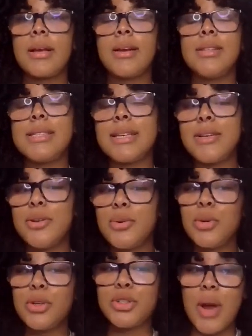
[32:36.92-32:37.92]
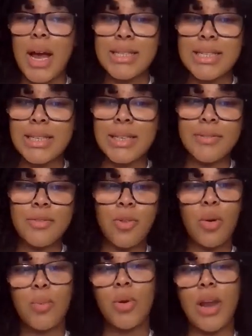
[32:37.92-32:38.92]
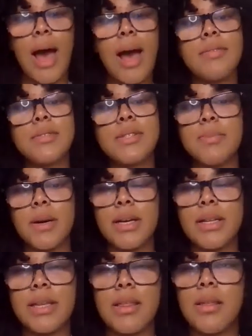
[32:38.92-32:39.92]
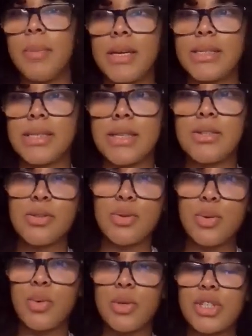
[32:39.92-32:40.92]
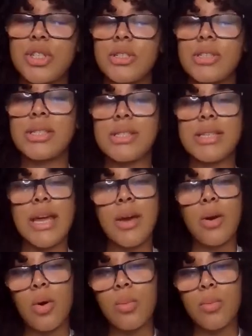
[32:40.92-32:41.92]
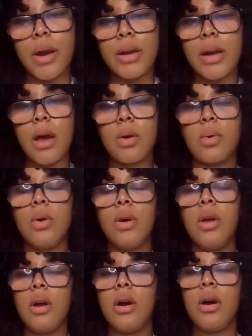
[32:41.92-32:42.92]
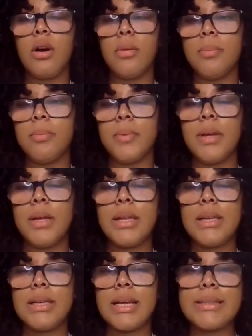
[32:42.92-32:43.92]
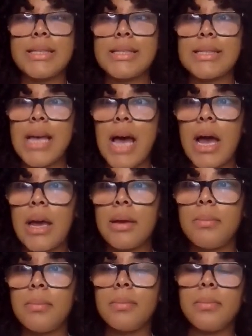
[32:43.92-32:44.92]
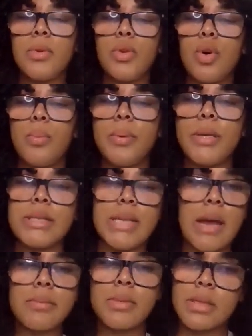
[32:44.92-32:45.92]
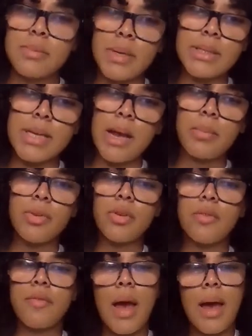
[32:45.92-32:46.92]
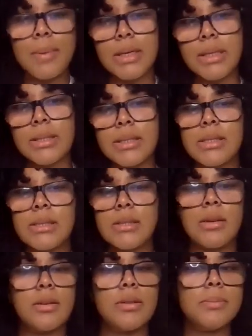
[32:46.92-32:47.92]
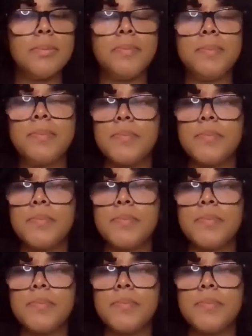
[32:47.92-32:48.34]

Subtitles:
continue or try to live normal lives, but the best thing to do is just stay home right now. Um, Let this time, be a time to spend time with your families, to